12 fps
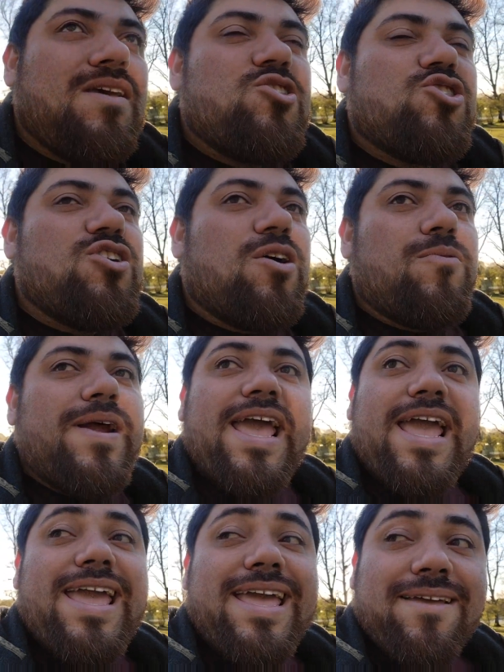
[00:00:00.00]

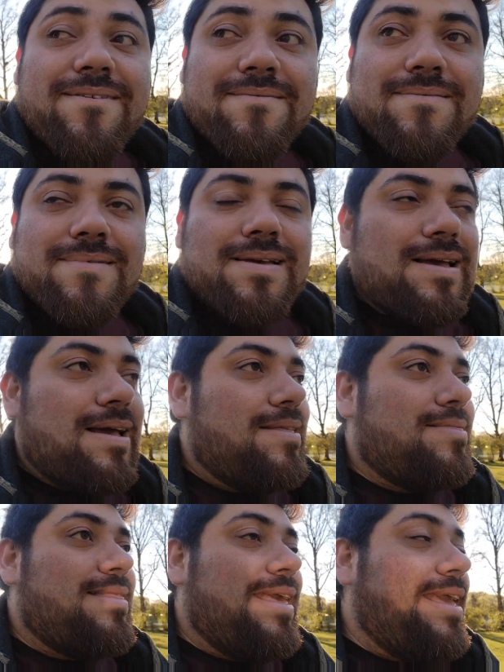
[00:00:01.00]
Sheree,
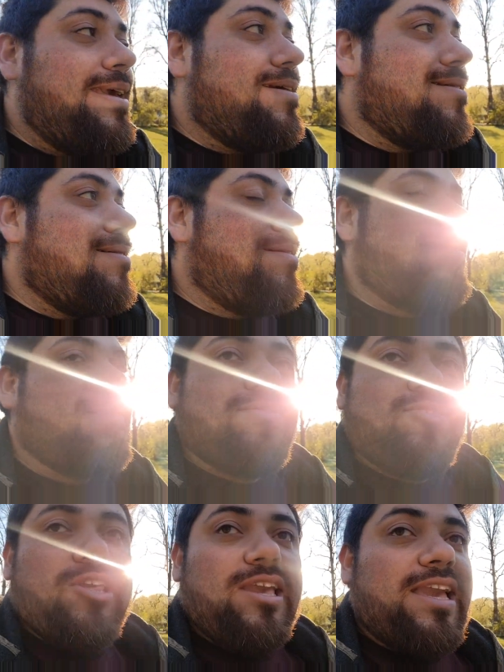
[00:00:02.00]
I think,
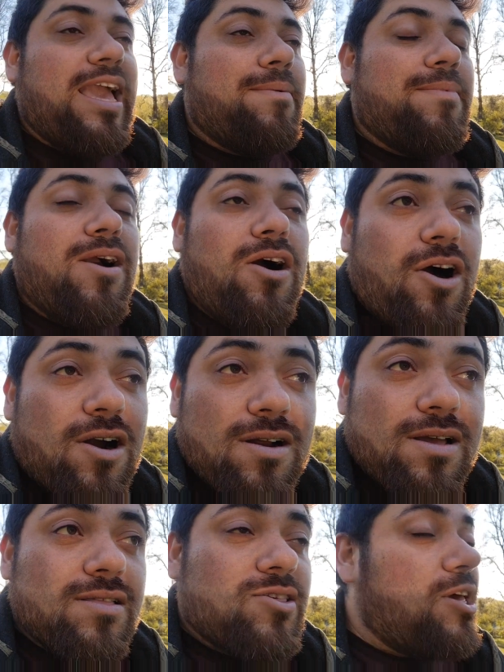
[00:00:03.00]
she came hard,
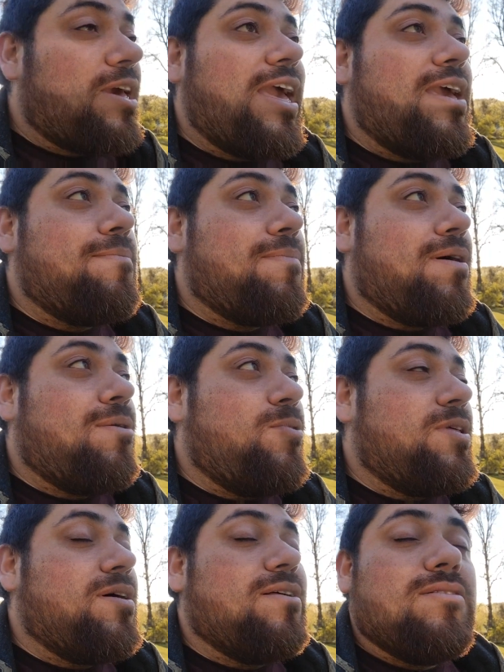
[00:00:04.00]
she came
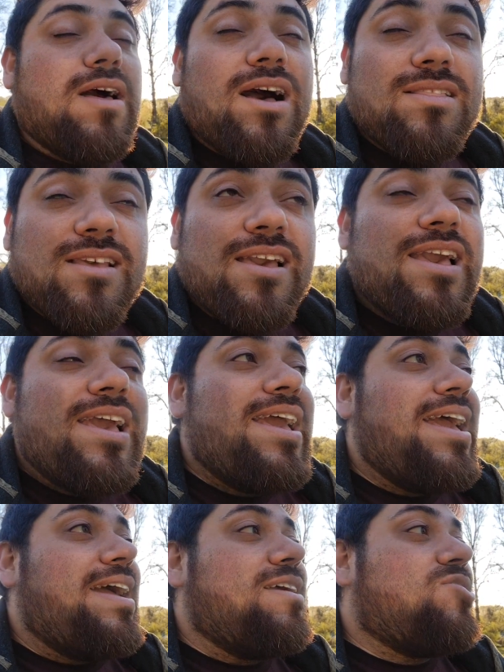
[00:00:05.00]
with a lot,
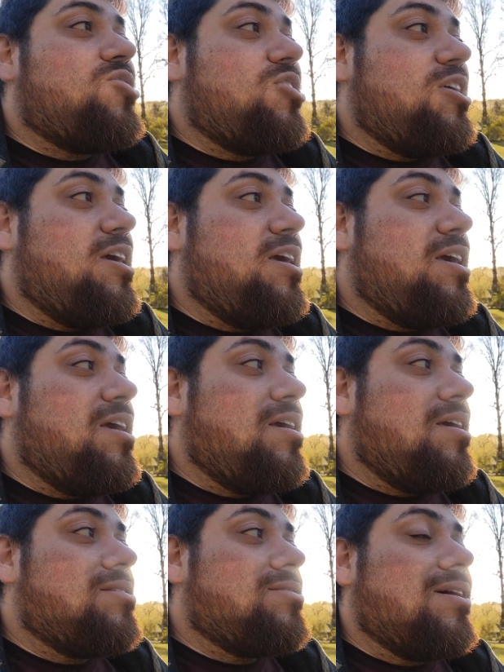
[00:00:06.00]
and
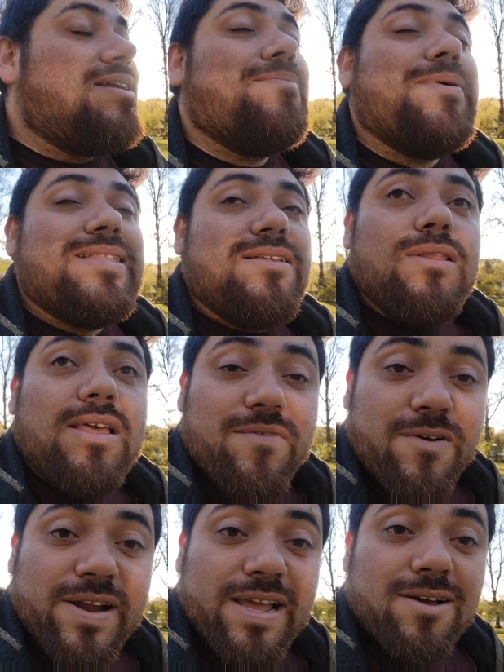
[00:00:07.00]
she is gonna be
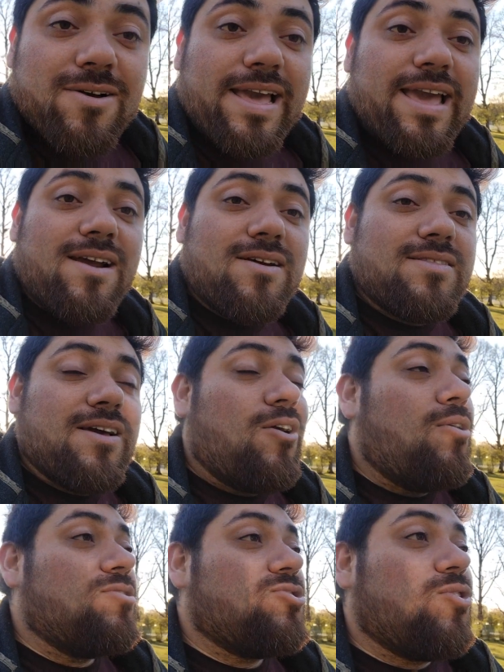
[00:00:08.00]
delivering, okay? Her, the
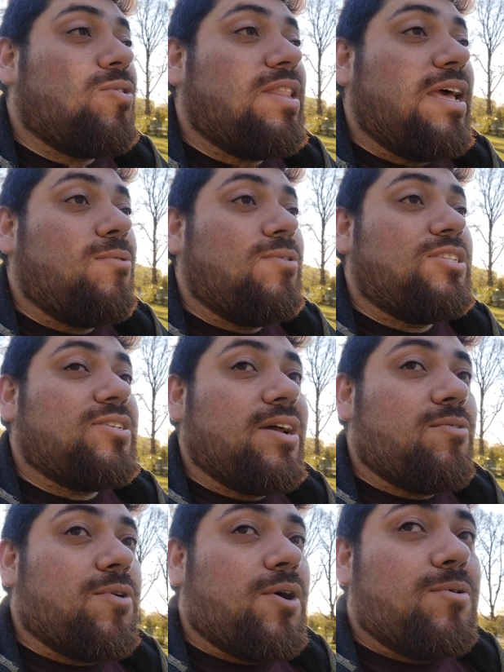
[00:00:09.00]
whole storyline with
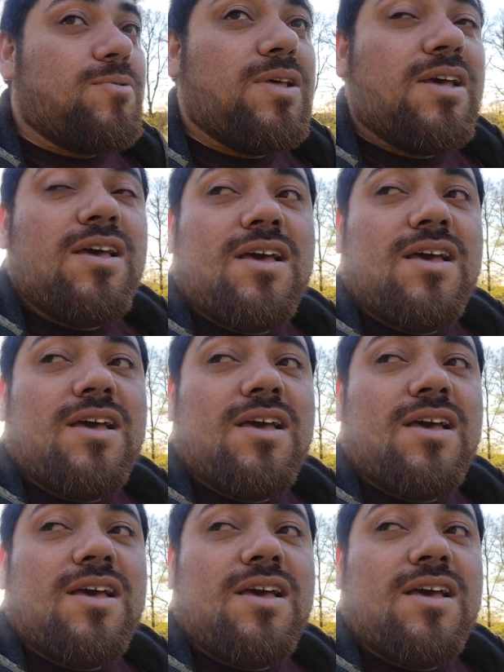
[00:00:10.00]
Tyrone